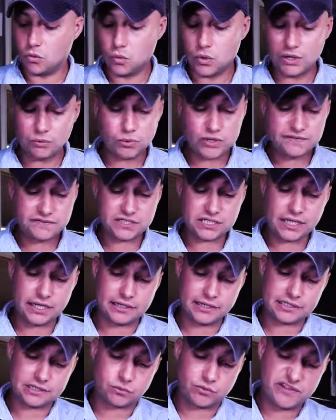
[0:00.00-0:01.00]
what we've done
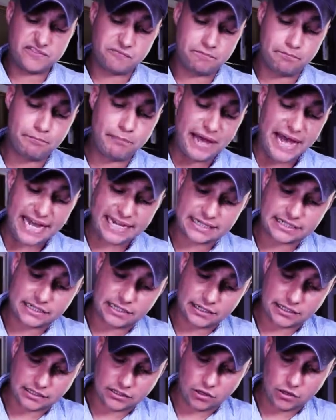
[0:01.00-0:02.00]
is we've back
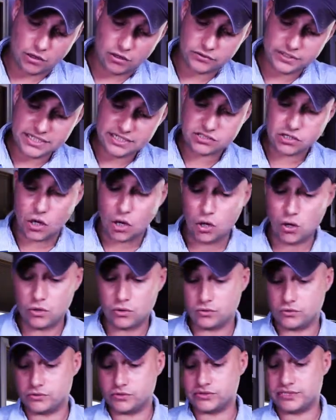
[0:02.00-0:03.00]
cut all these
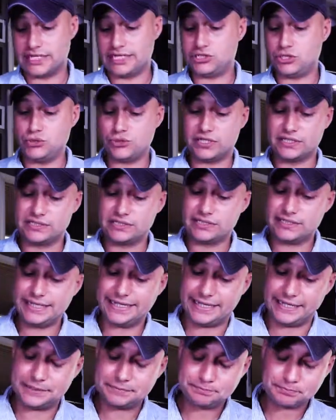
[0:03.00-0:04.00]
holes, as you can
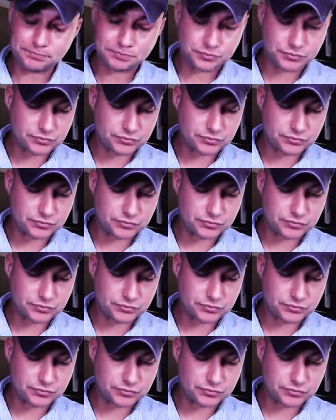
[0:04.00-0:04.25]
see,